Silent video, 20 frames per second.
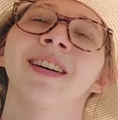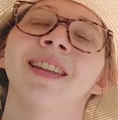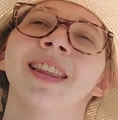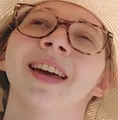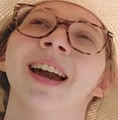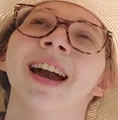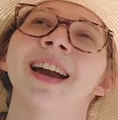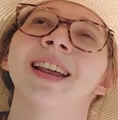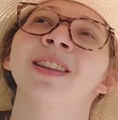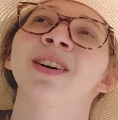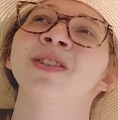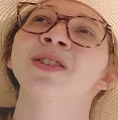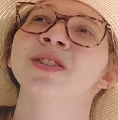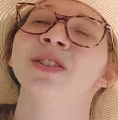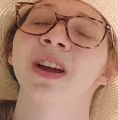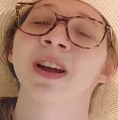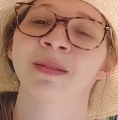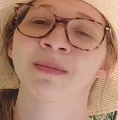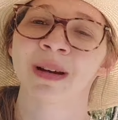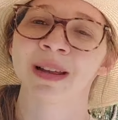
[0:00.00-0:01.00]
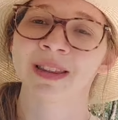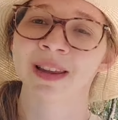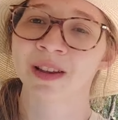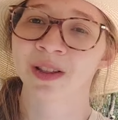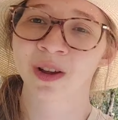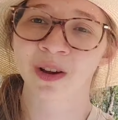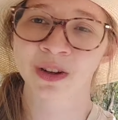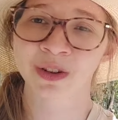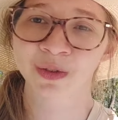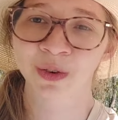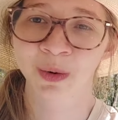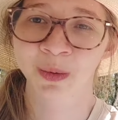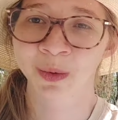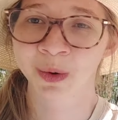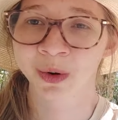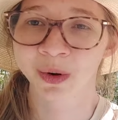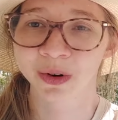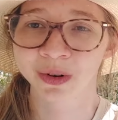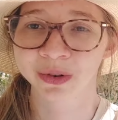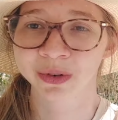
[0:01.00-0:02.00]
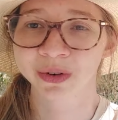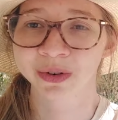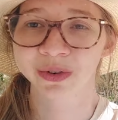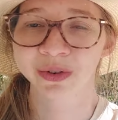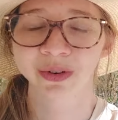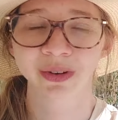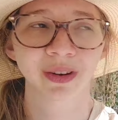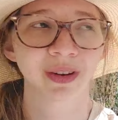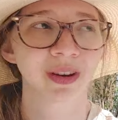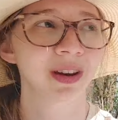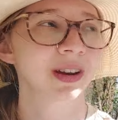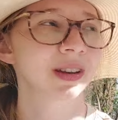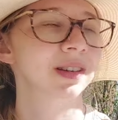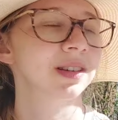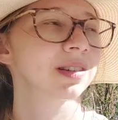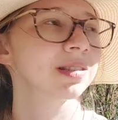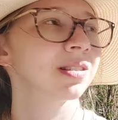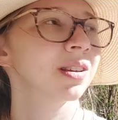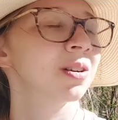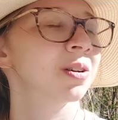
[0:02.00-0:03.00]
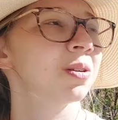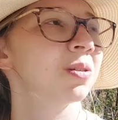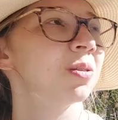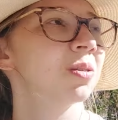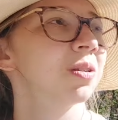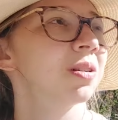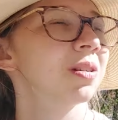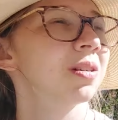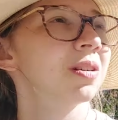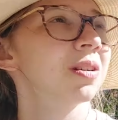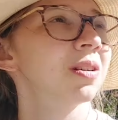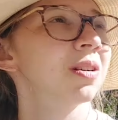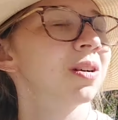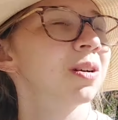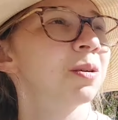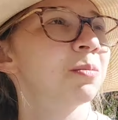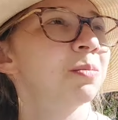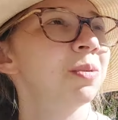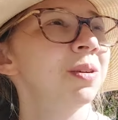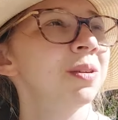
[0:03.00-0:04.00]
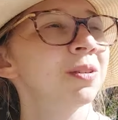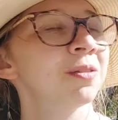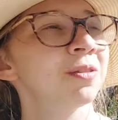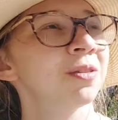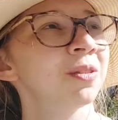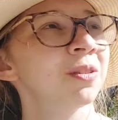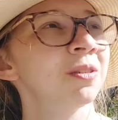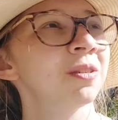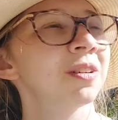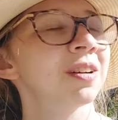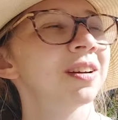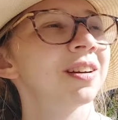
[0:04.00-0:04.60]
like I lost I'm at a loss for words. It's so beautiful